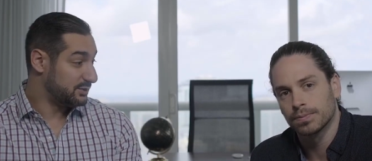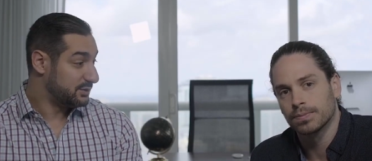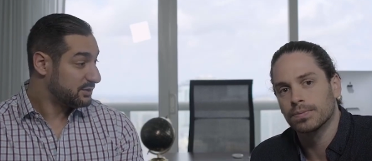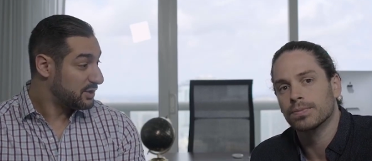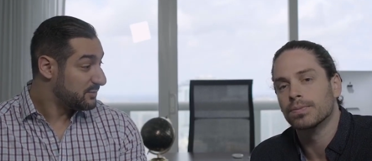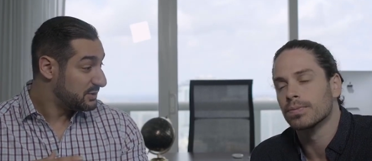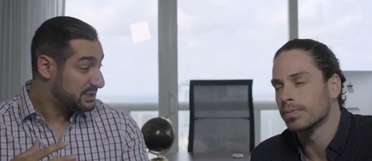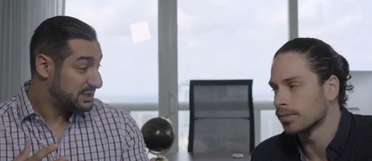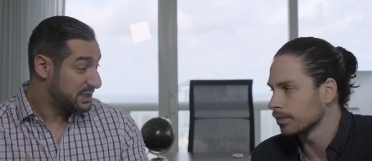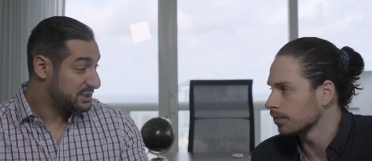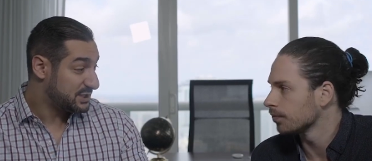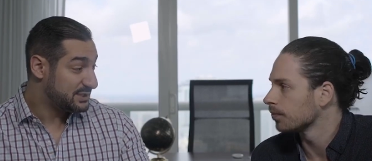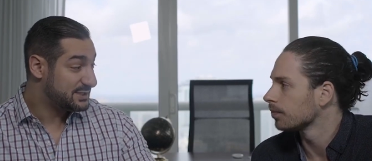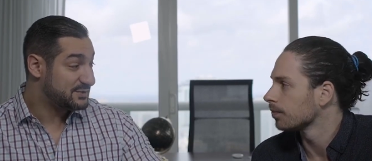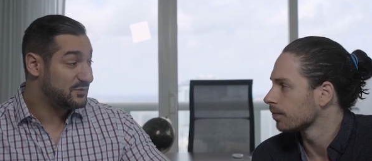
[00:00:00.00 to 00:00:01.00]
Speaker 1: You know,
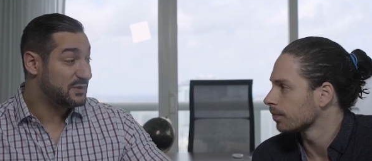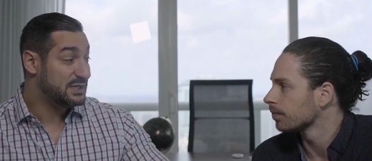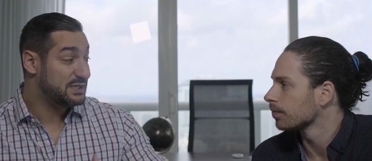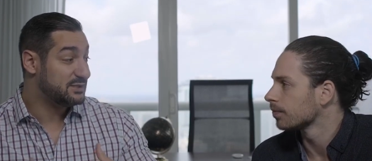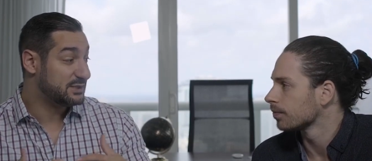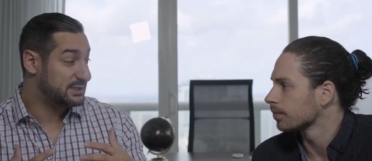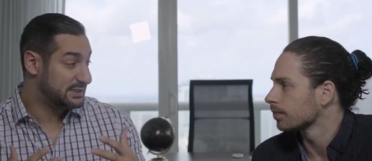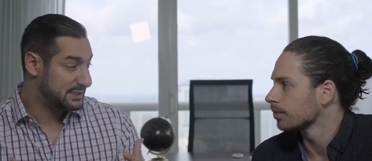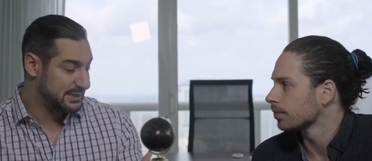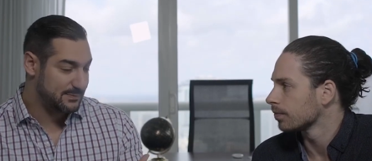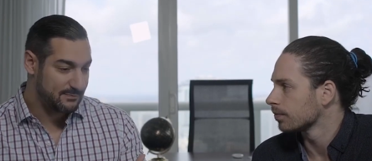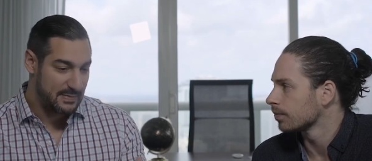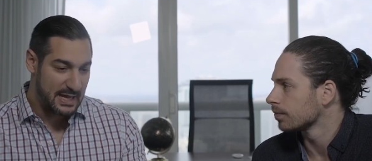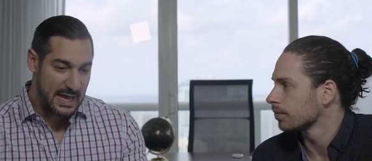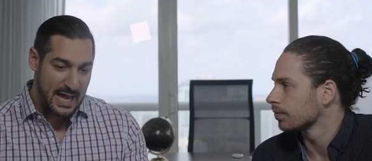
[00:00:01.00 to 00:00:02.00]
communication is really the key.
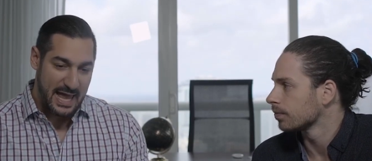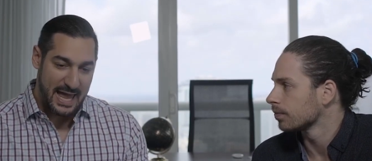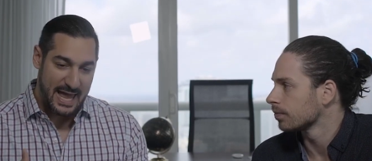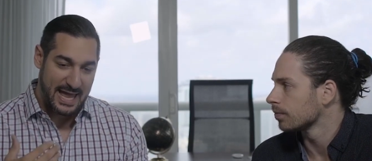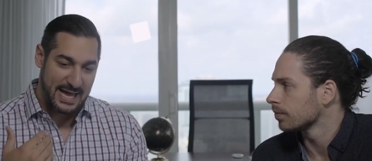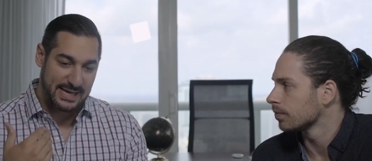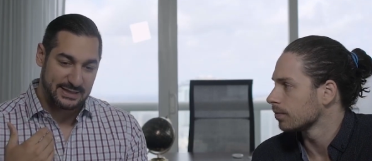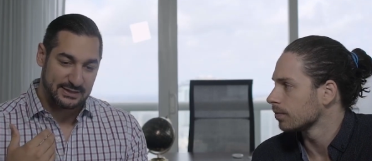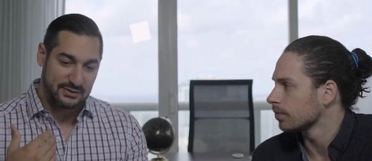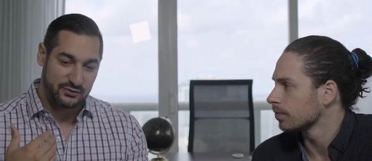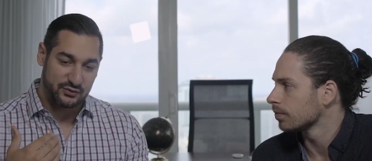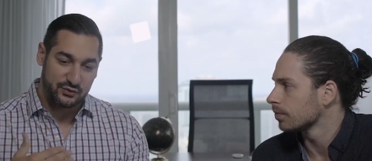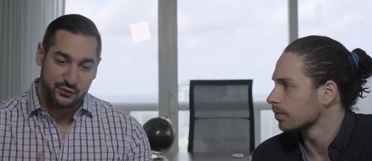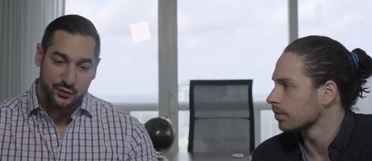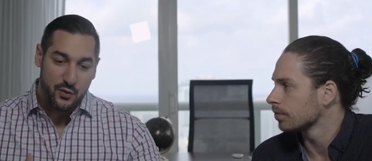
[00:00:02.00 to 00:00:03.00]
And
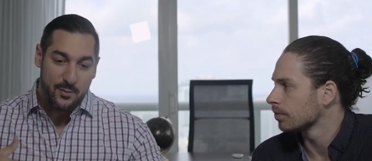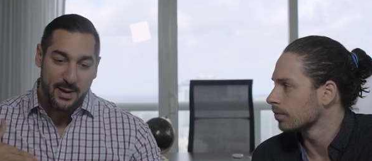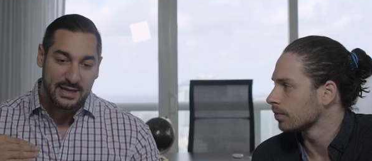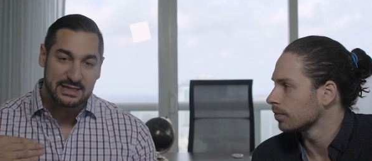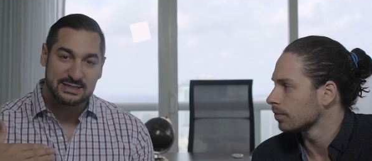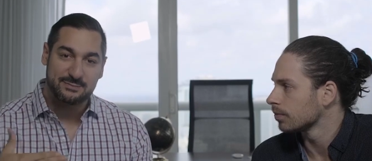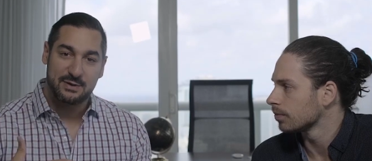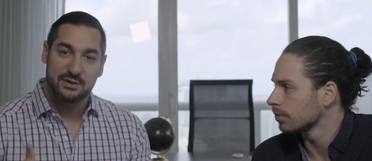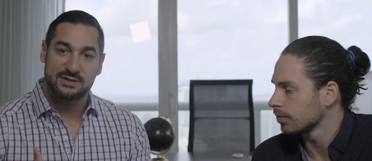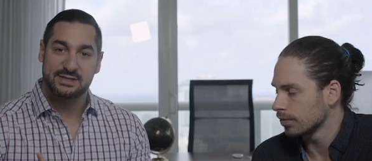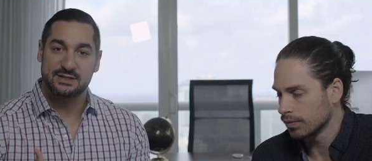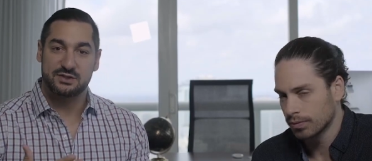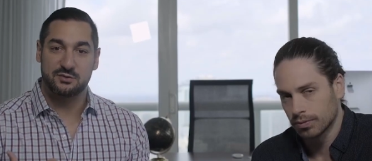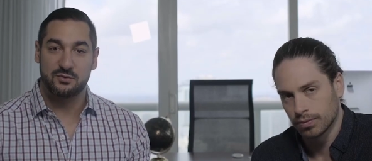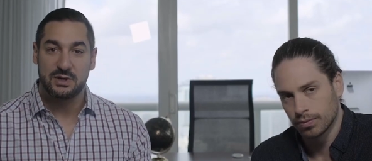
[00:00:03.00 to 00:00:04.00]
through my experience
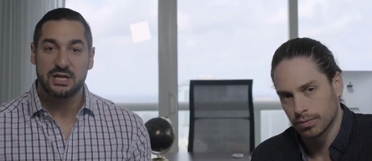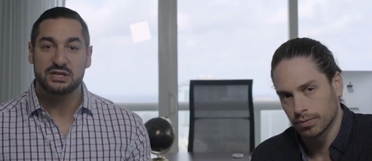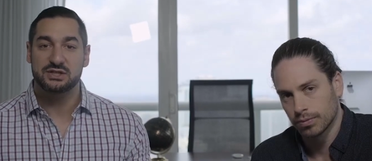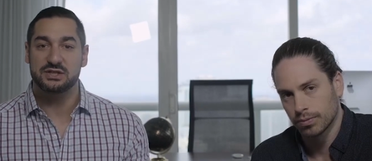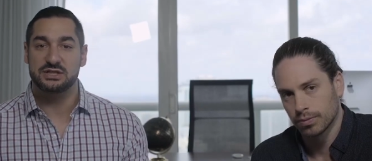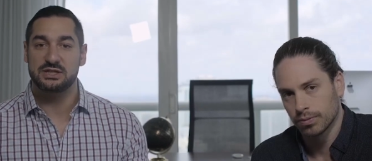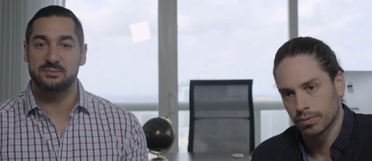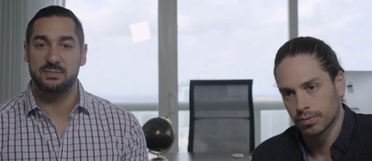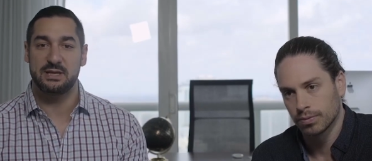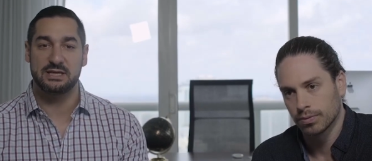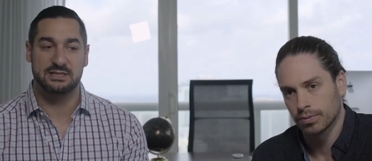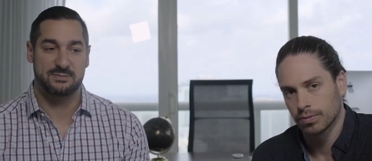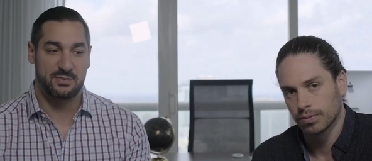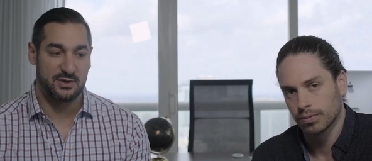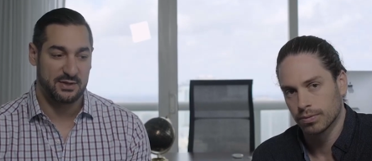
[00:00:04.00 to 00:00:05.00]
as a relationship
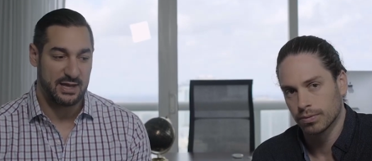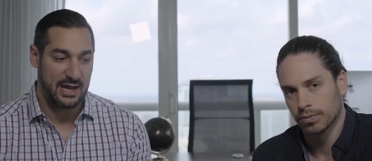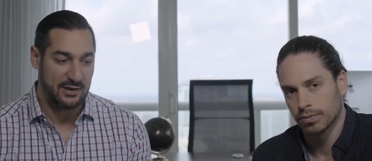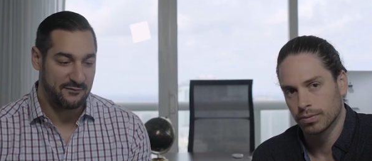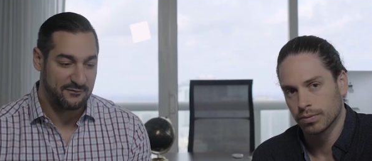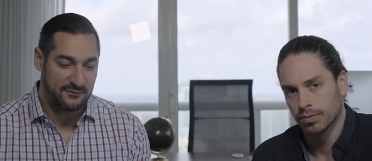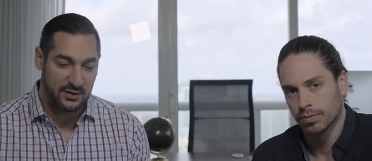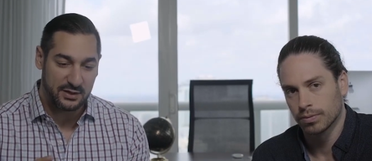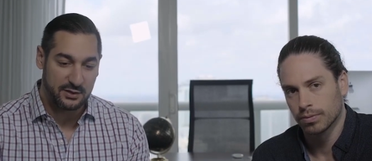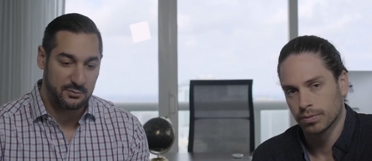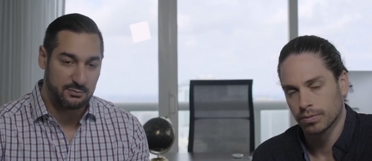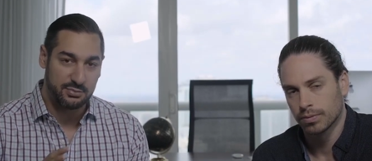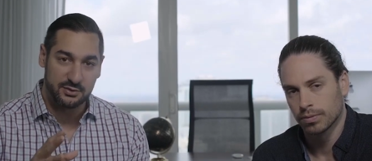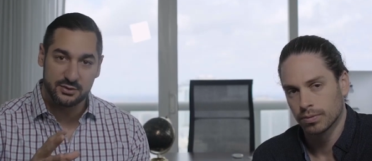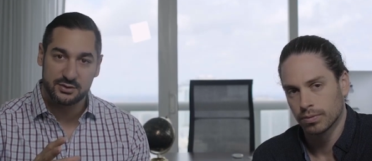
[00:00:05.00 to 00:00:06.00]
expert, I found a
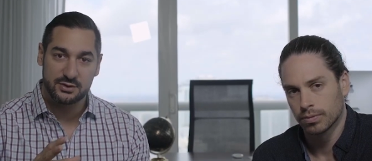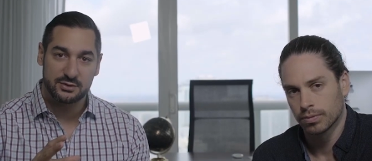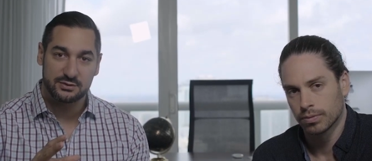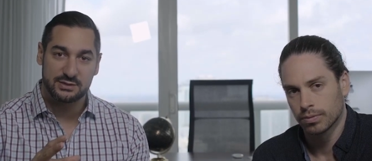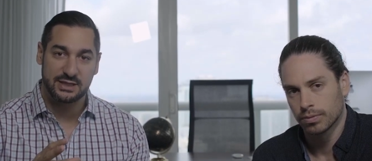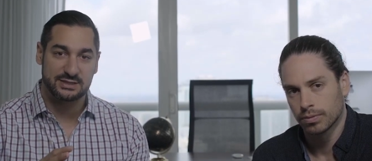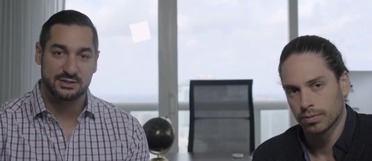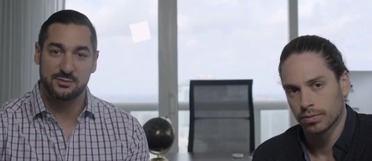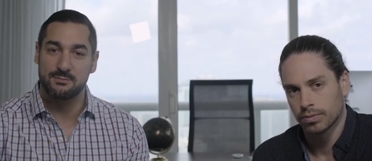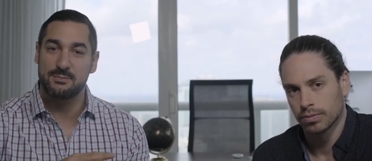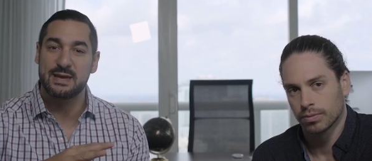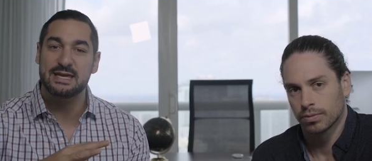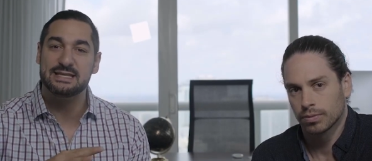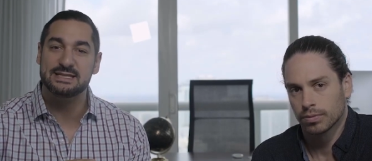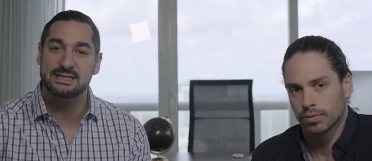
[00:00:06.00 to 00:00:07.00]
book that's
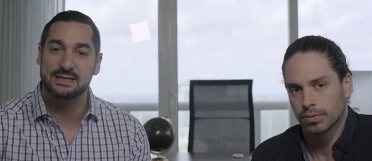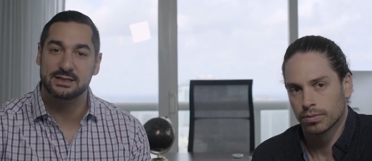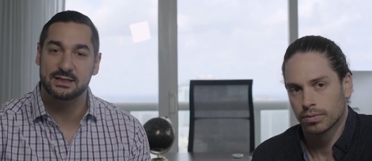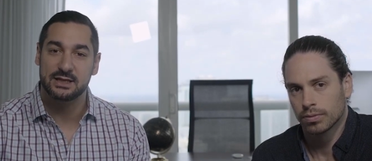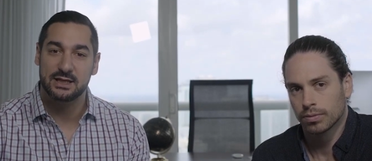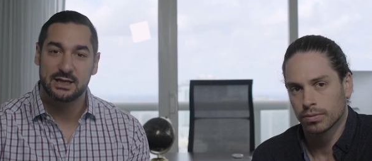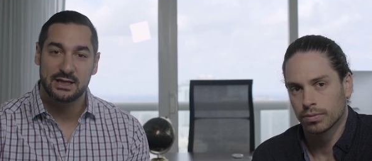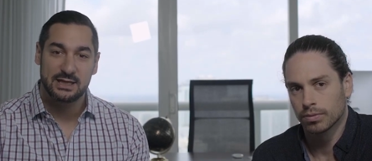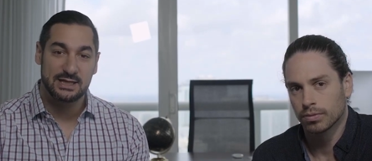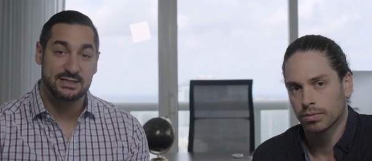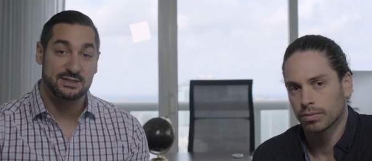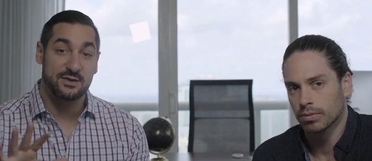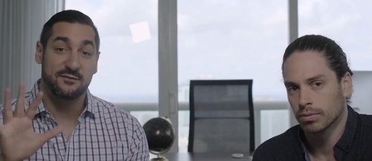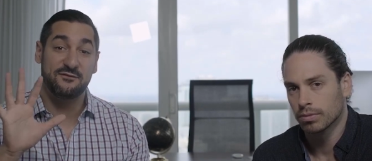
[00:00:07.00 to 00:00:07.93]
amazing. It's The